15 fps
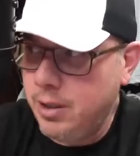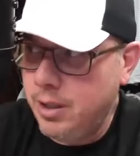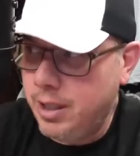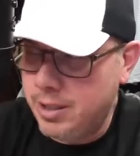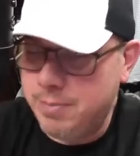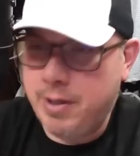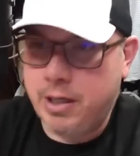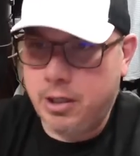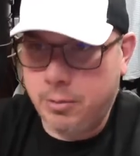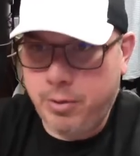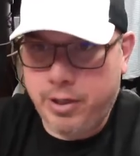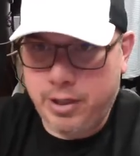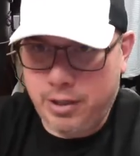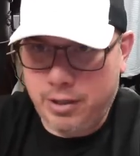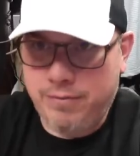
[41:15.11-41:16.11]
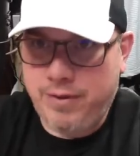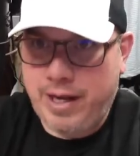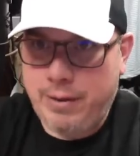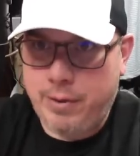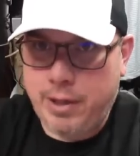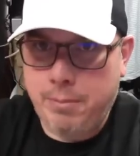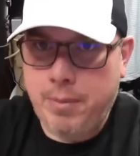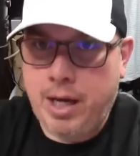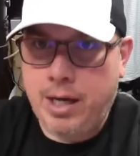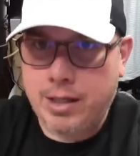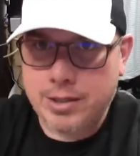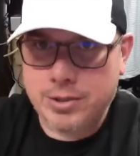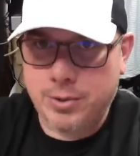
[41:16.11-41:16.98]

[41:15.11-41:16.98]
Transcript: it's better to put it in a flat rate box.